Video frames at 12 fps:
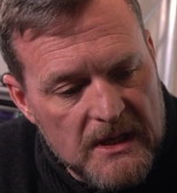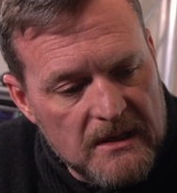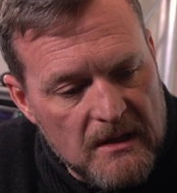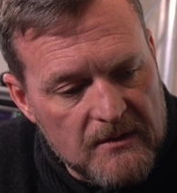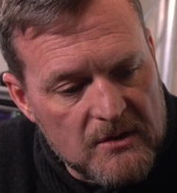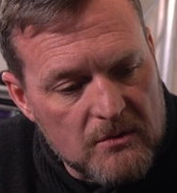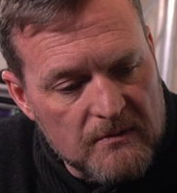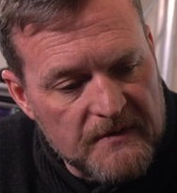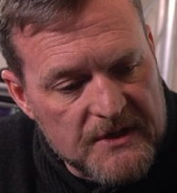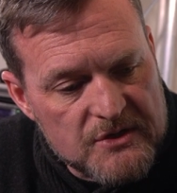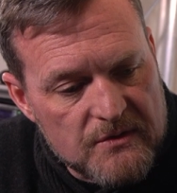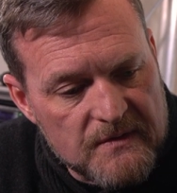another cool
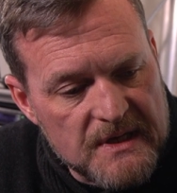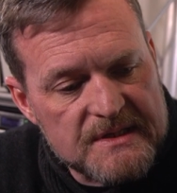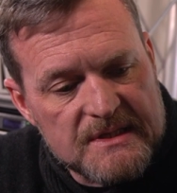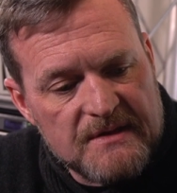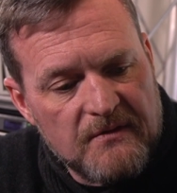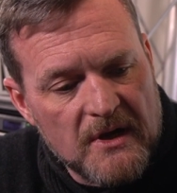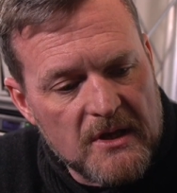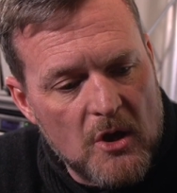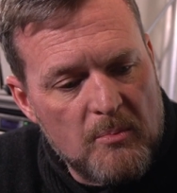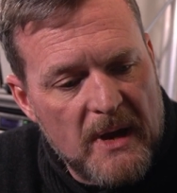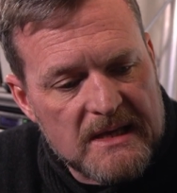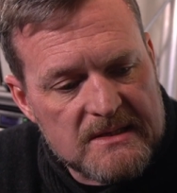feature of this is if I go
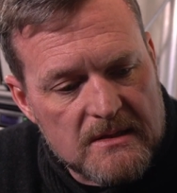back to